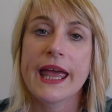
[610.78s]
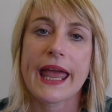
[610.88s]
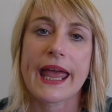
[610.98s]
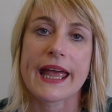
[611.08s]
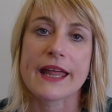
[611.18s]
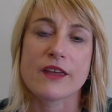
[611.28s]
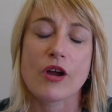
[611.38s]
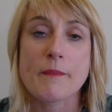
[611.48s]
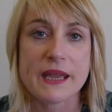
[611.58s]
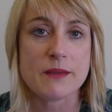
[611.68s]
There
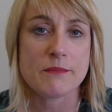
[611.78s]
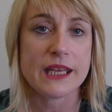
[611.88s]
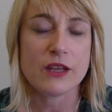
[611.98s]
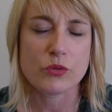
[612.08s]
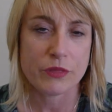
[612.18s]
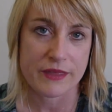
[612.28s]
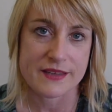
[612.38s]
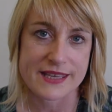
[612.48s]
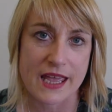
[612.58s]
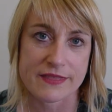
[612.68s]
are many good
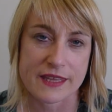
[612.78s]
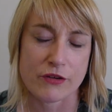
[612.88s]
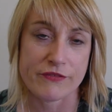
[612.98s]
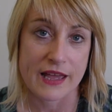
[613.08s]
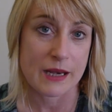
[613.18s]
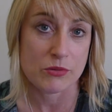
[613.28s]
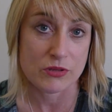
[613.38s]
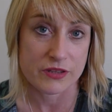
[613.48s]
things out there available